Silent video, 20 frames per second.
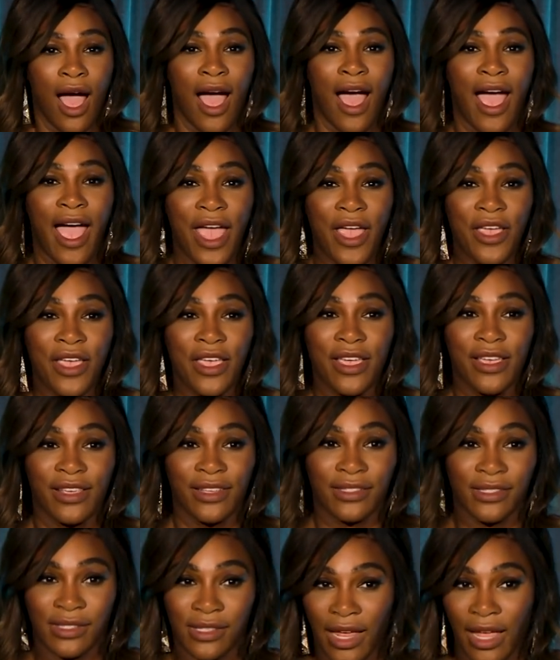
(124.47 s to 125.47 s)
I
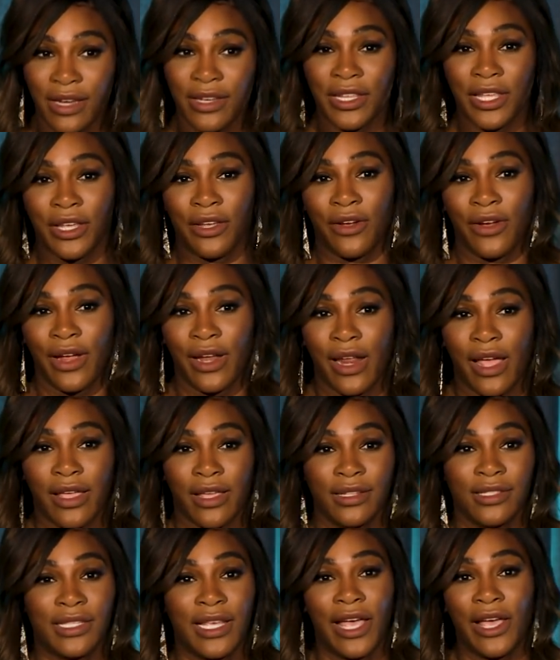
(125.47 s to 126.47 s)
stand here and I
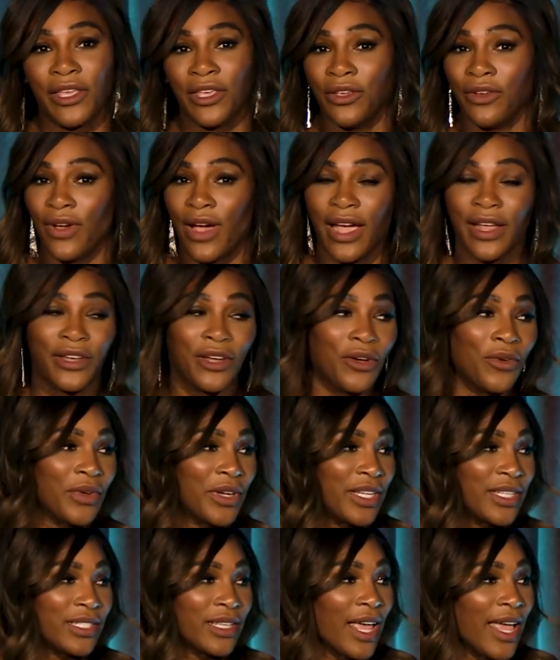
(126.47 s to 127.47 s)
can tell you, I know what
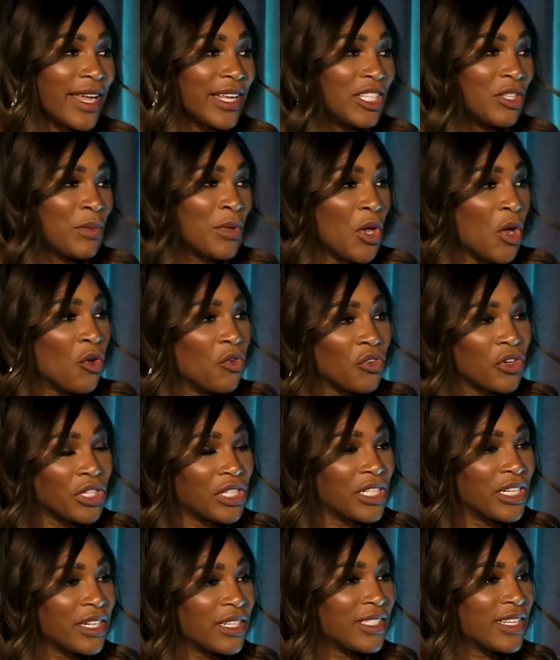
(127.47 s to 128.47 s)
it's like to be
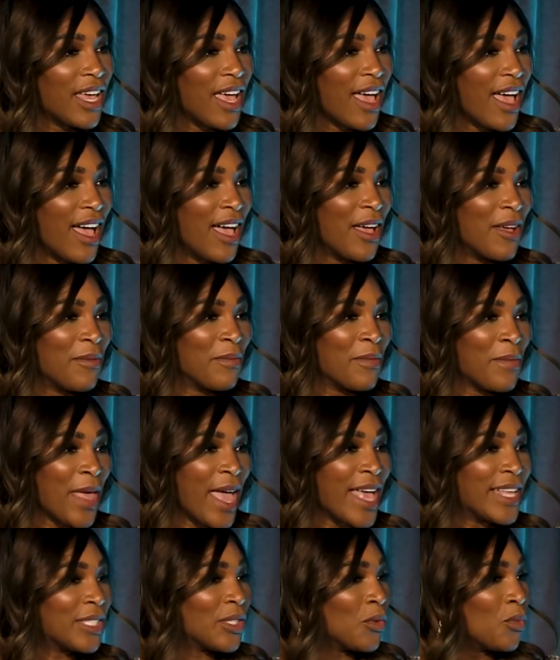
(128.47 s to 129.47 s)
overlooked
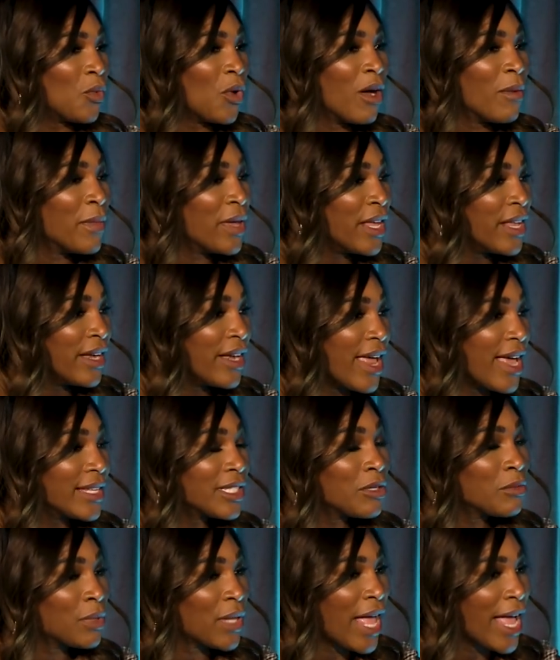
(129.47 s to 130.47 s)
as a woman, as
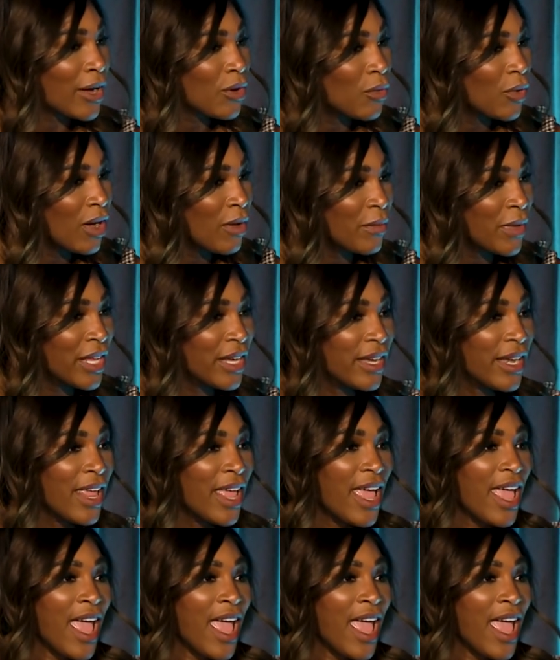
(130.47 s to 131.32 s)
a black woman,